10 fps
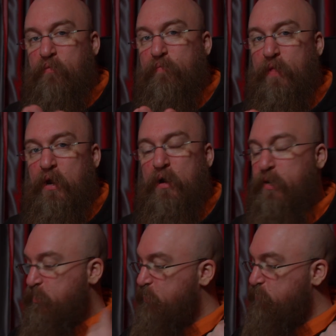Now from there,
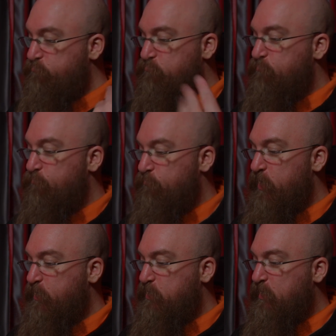I just
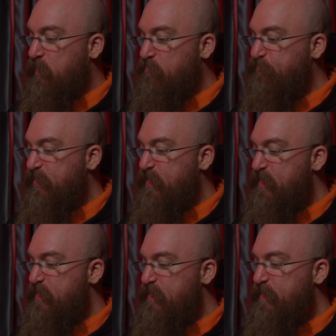mixed it up
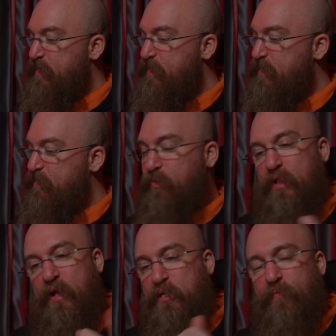and
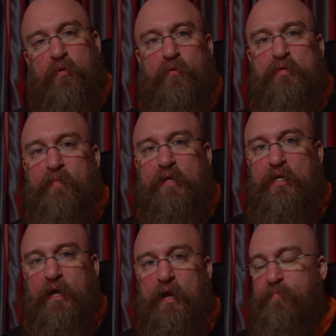realized something was
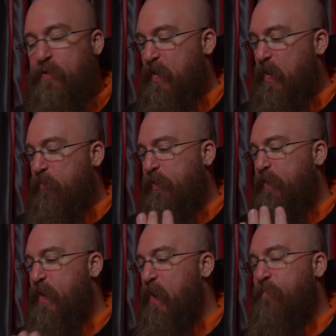missing. I mean, how can
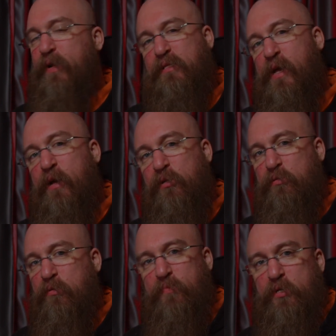I have a
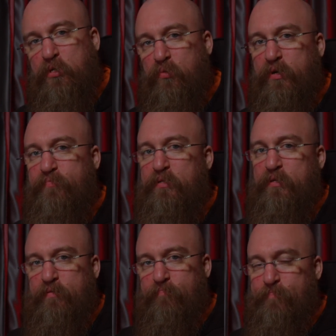Tales from the Crypt
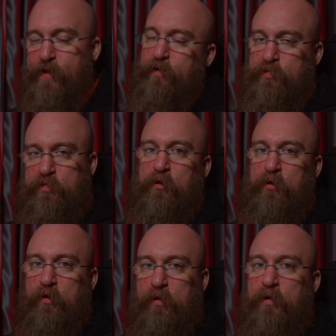metal
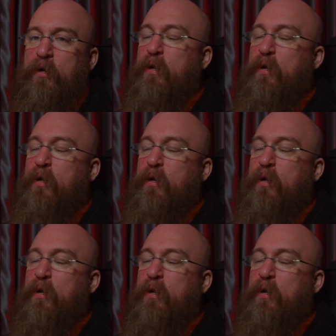song